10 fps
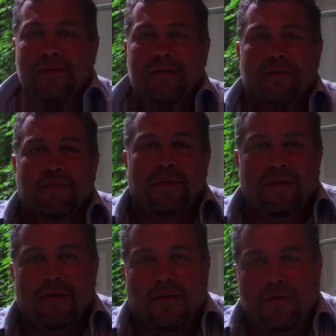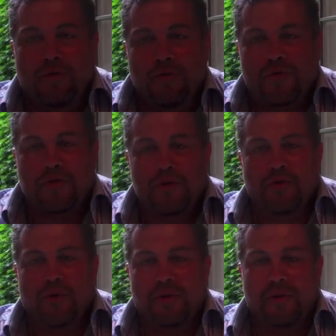It's going to be a new
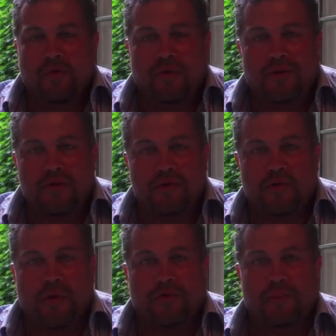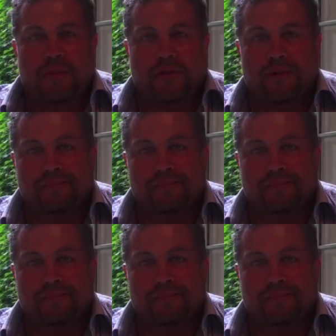3-story, 12,000 square foot building.